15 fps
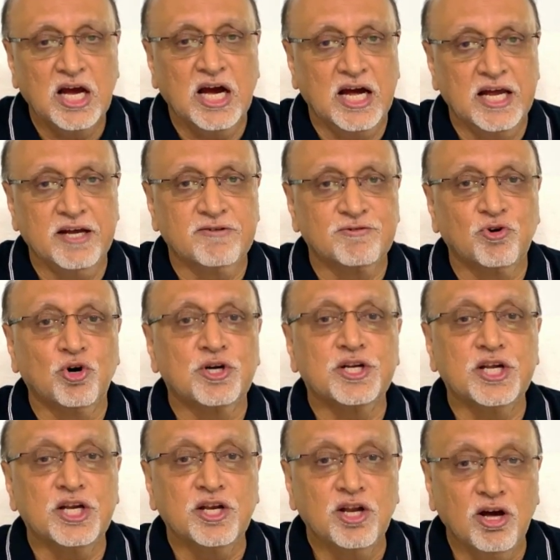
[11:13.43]
I have
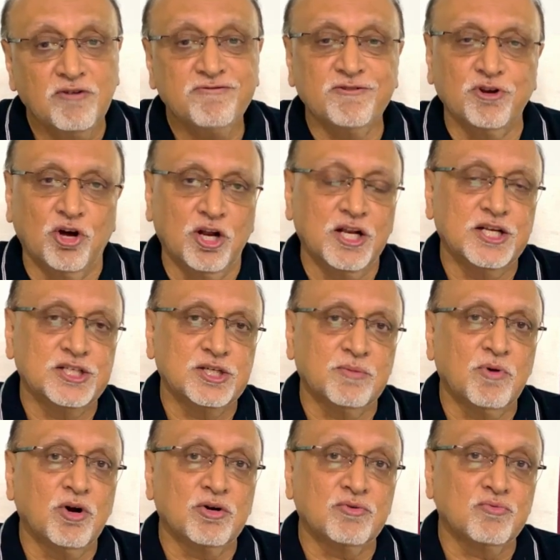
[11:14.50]
got enough knowledge
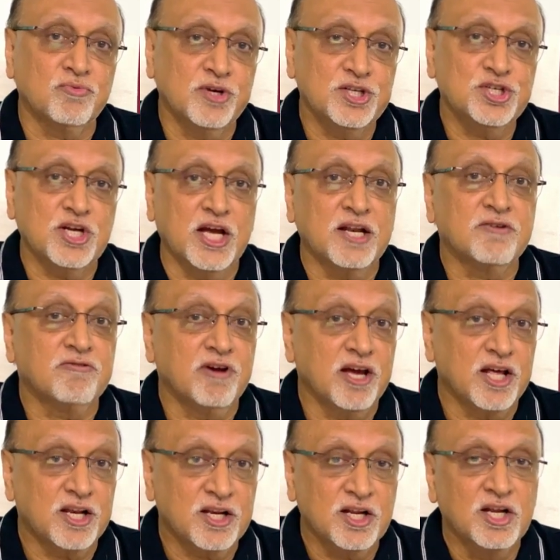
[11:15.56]
about which and
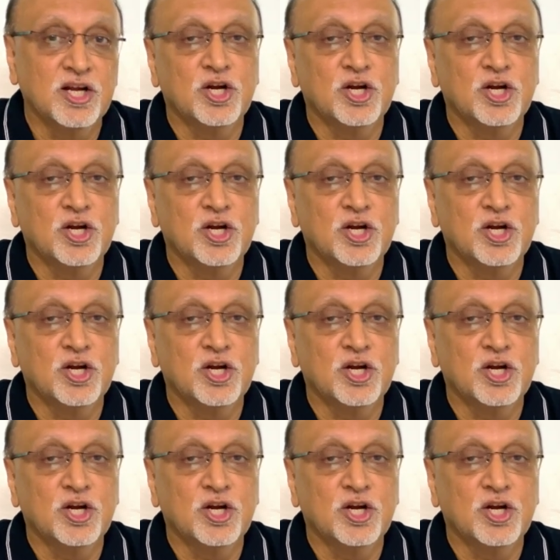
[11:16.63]
where